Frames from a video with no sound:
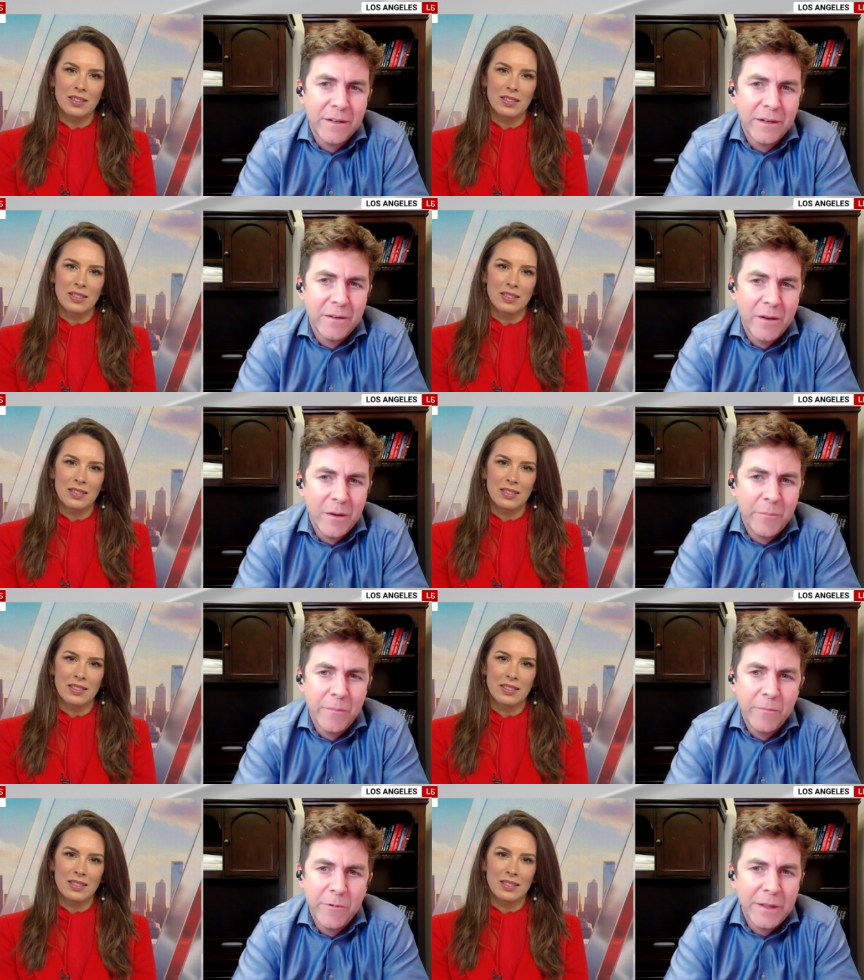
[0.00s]
Speaker 1: uh,
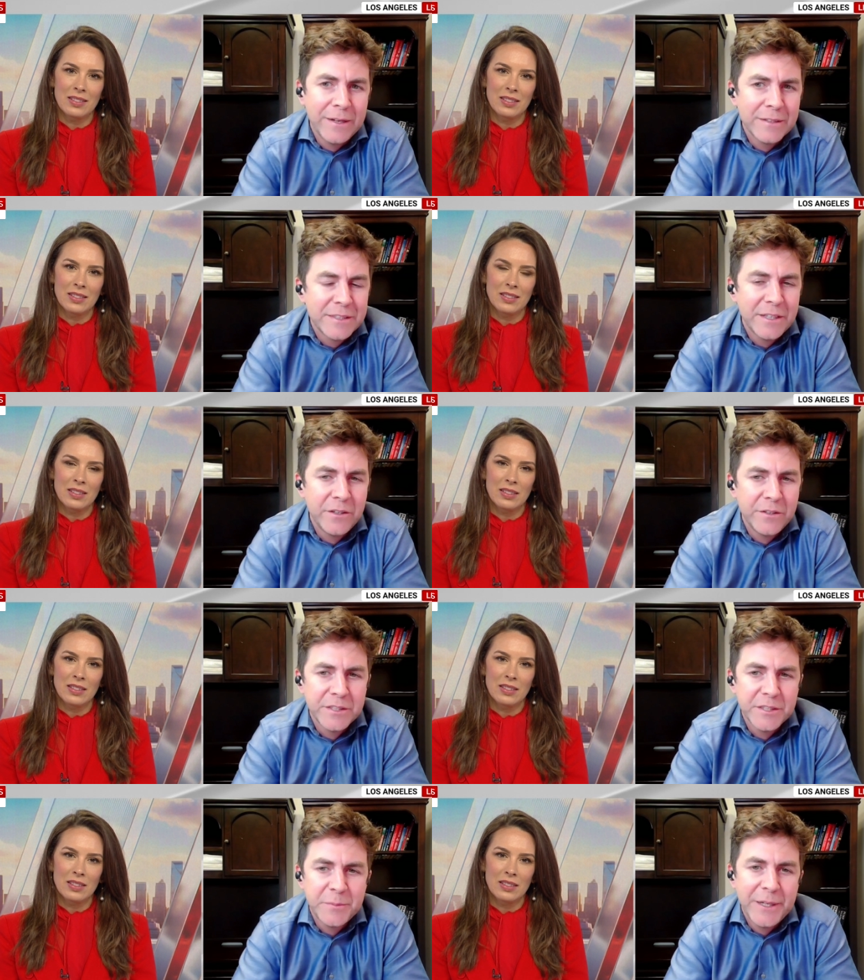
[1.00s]
really instead
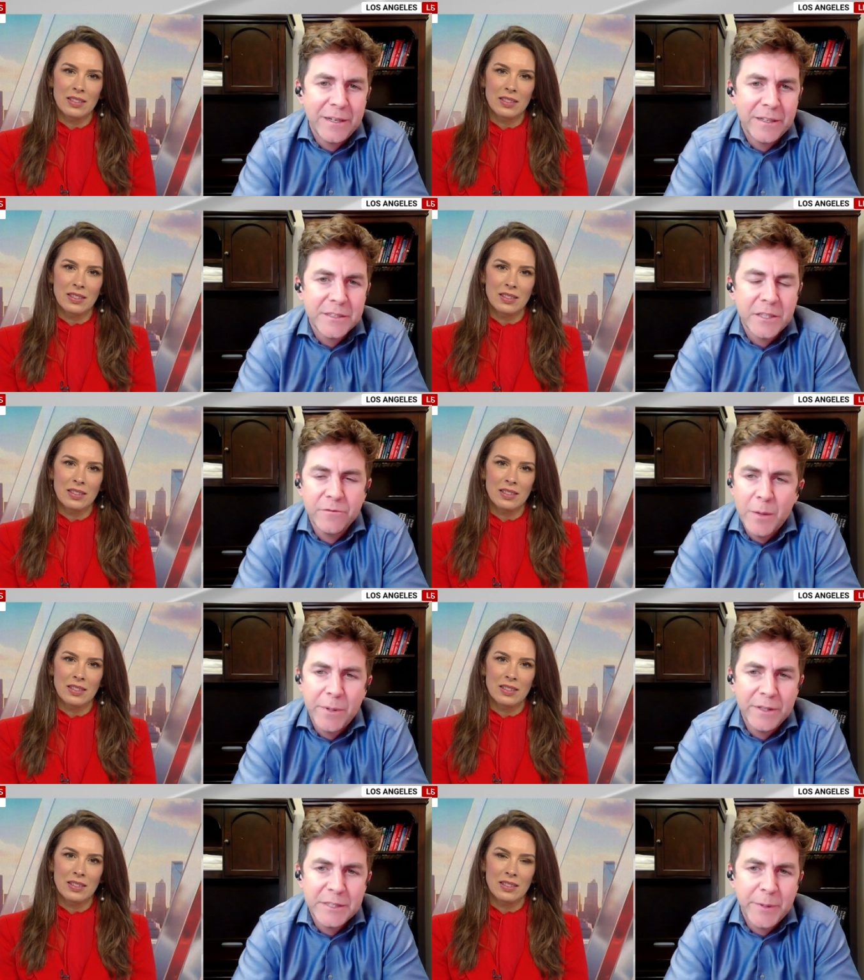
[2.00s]
use a spinning disc, a
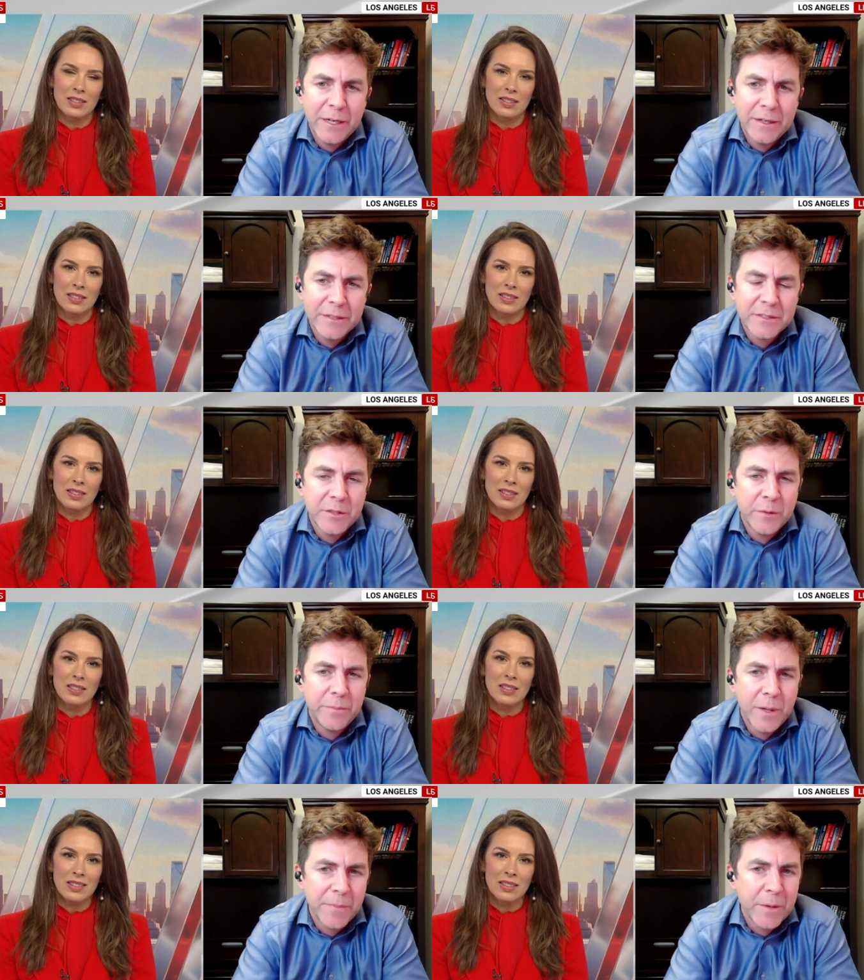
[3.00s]
rapidly spinning disc, to
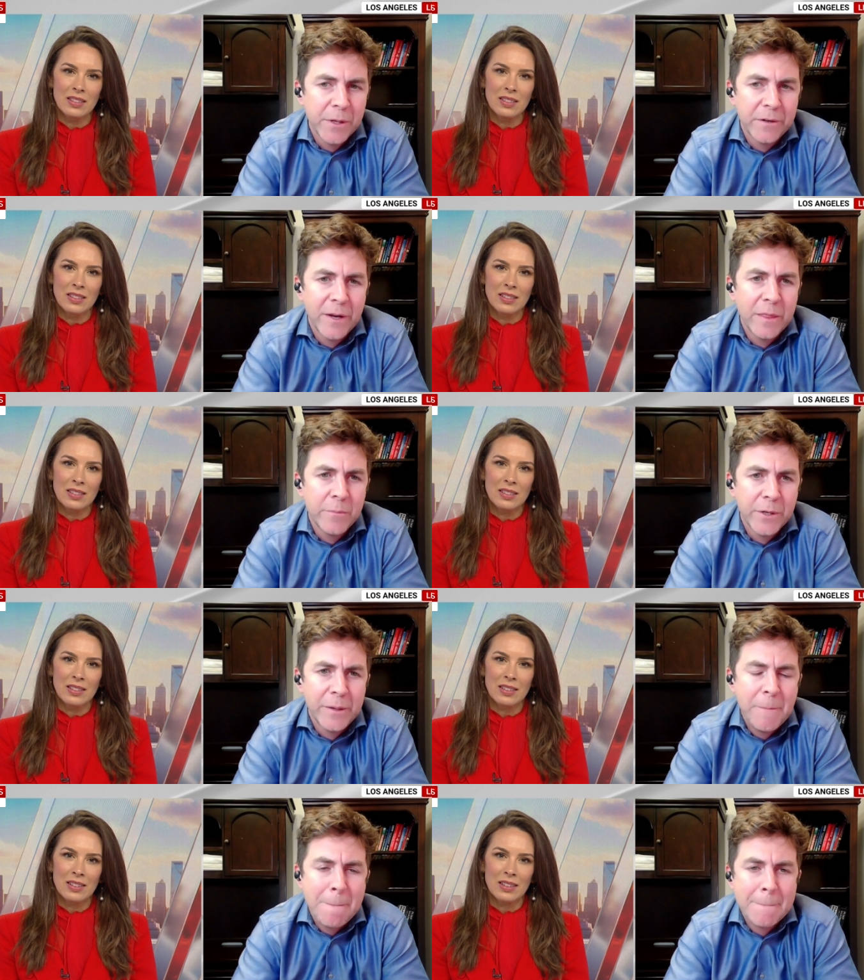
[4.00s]
pump the blood around the
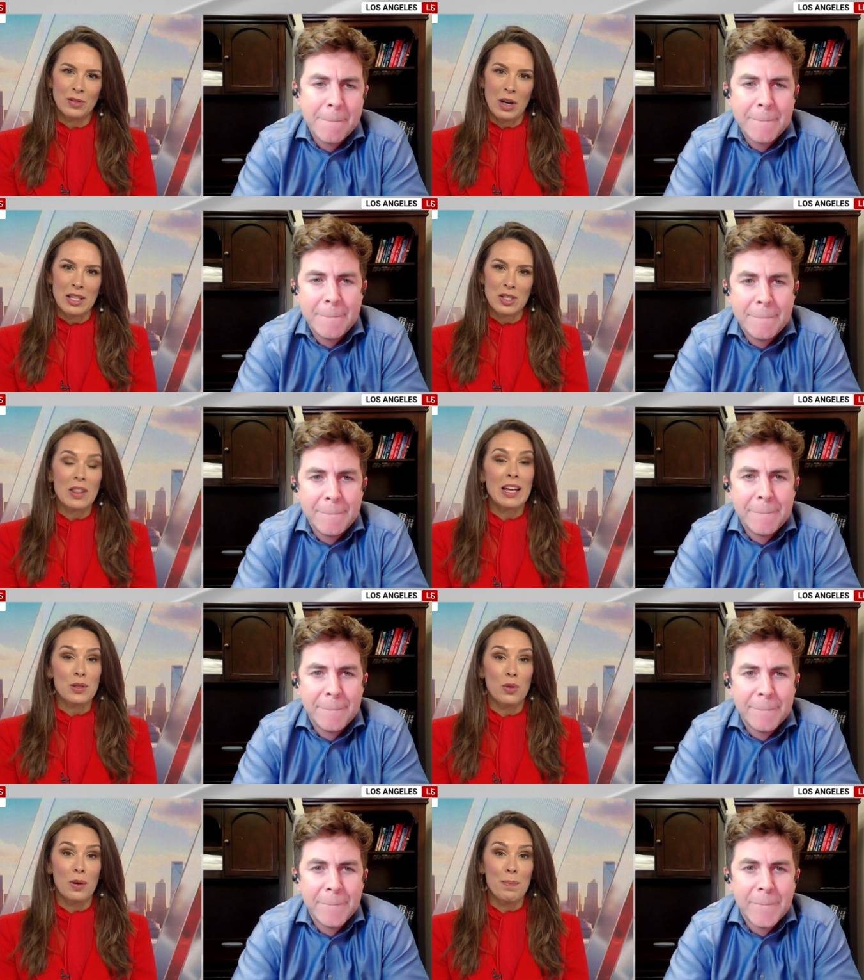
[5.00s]
body.
Speaker 2: Right. So
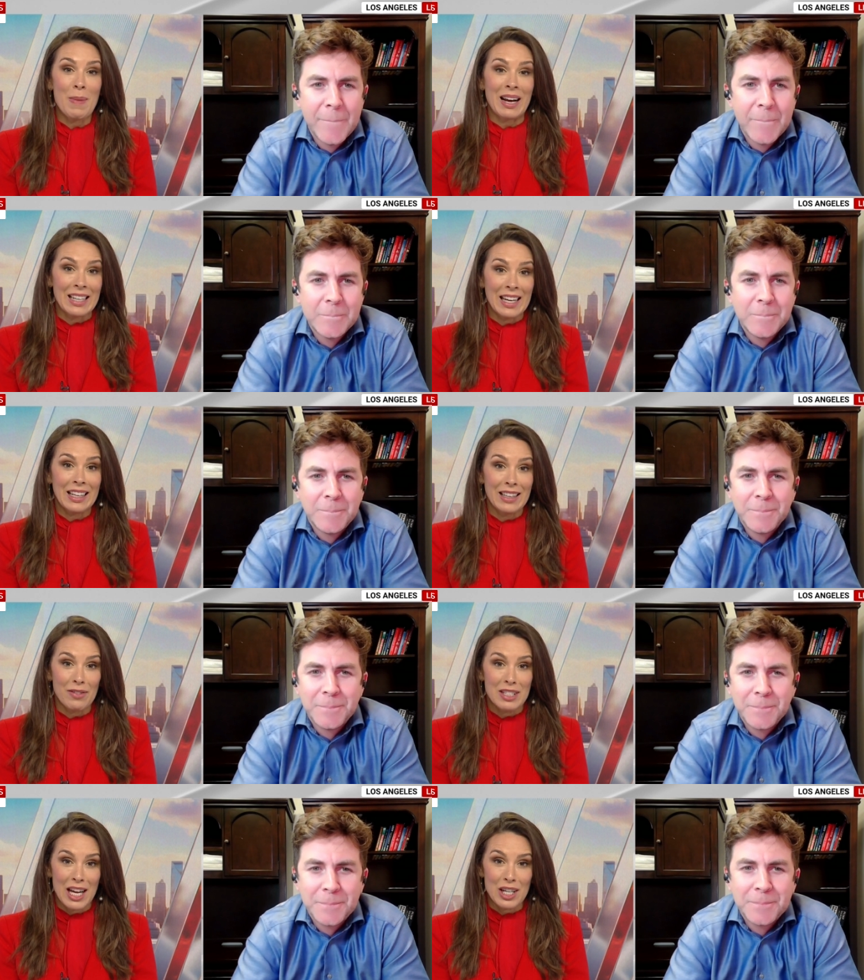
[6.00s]
that's what magnetic
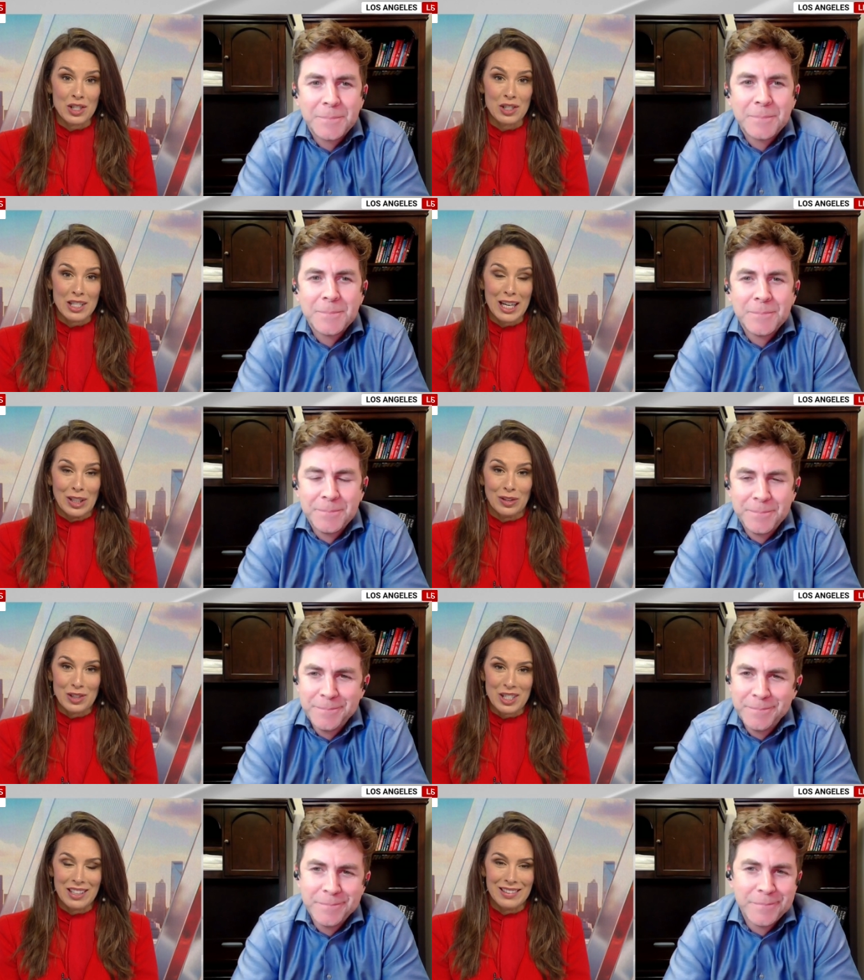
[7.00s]
levitation
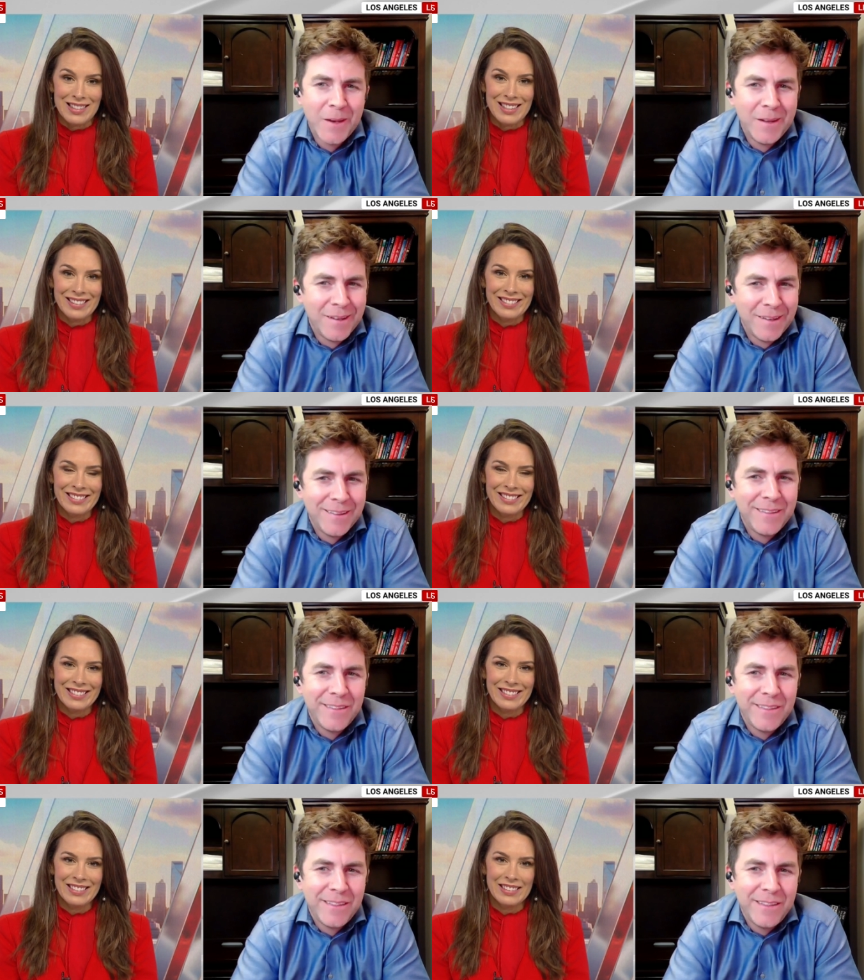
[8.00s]
technology is.
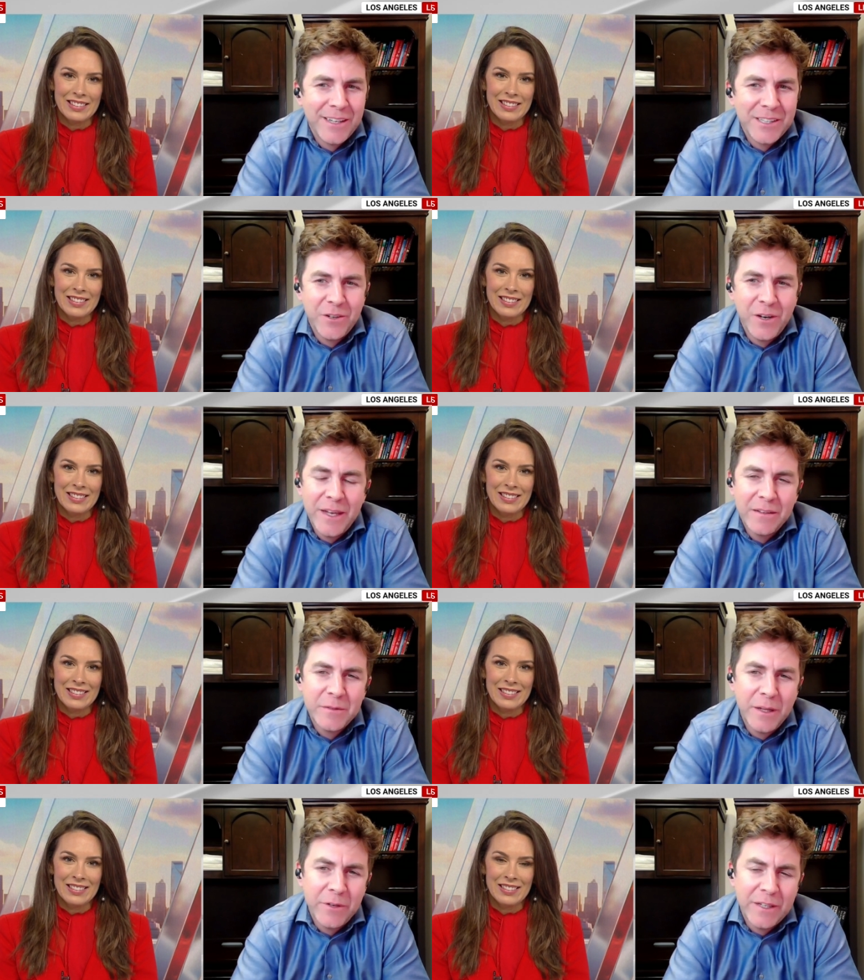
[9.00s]
Speaker 1: That's right.
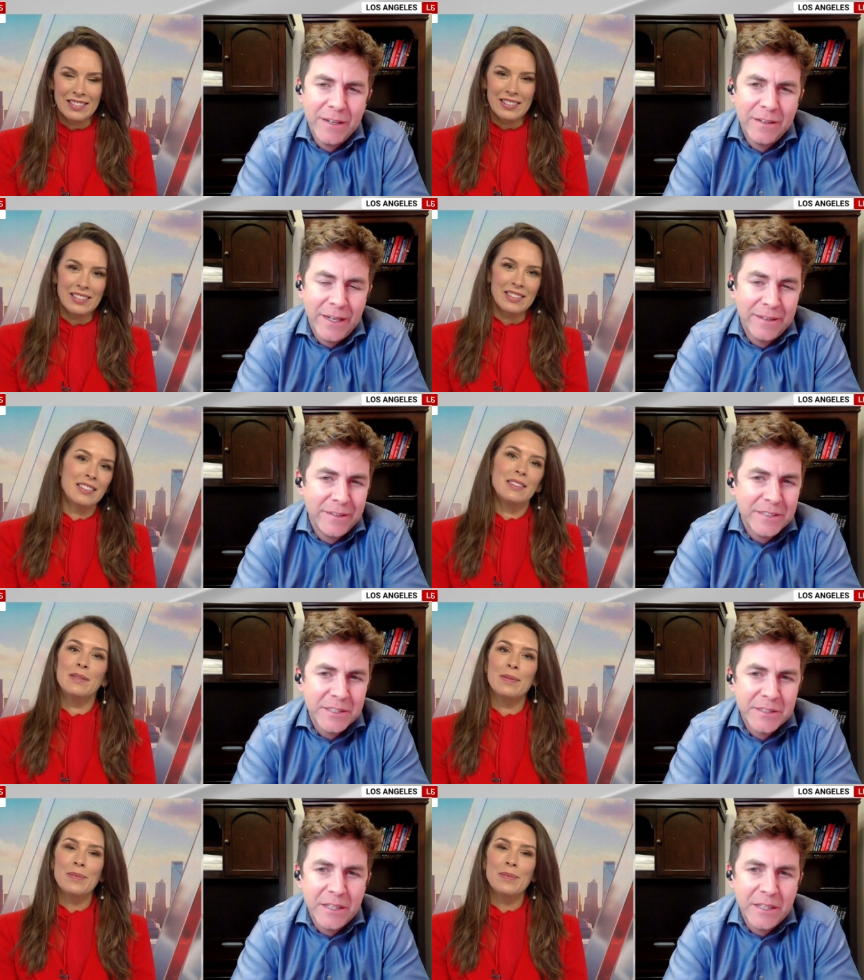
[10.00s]
That levitated, that disc is